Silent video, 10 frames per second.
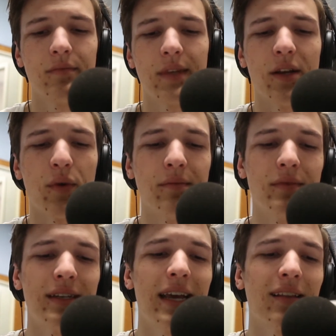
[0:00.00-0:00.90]
Anyway,
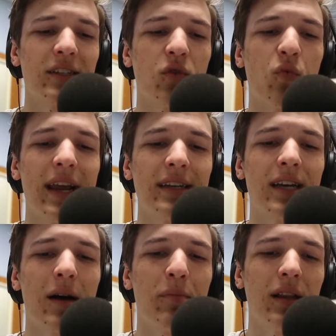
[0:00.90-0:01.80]
today I'd like to rank
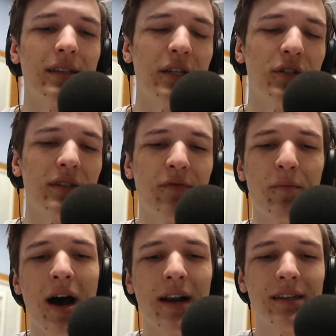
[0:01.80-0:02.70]
top politicians
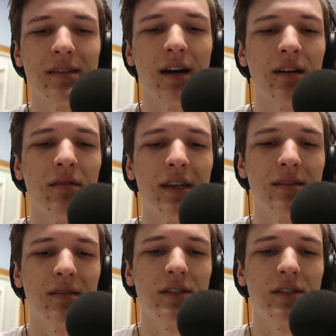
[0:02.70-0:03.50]
from hottest to ugliest.